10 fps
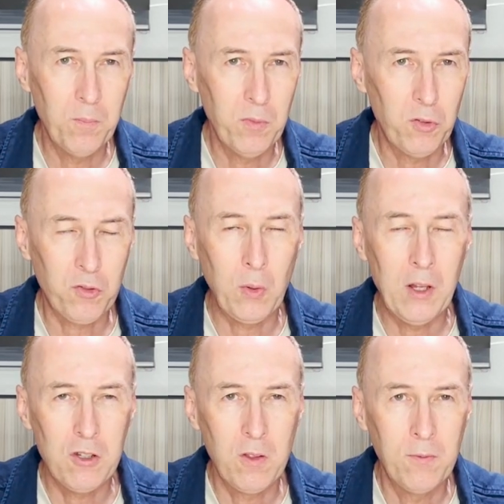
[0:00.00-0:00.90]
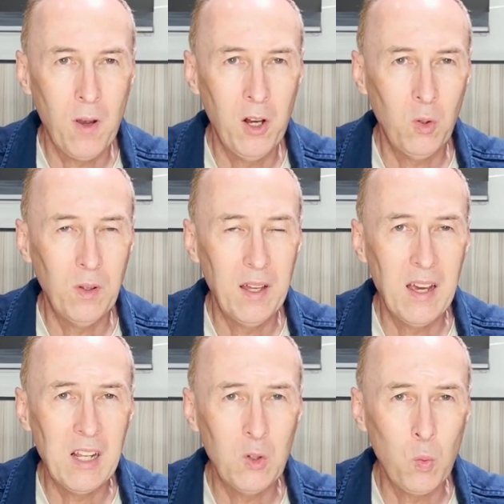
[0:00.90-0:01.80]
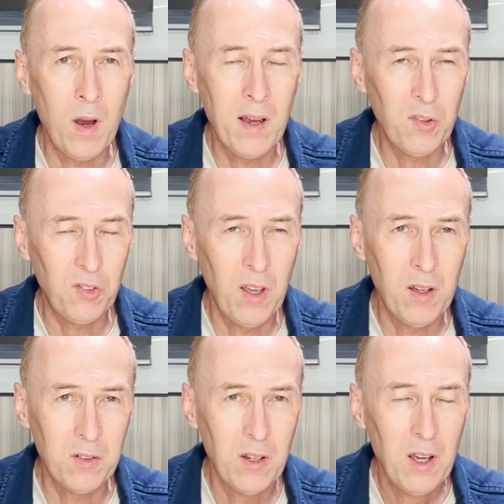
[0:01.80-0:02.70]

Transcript: stretch the final ly sound.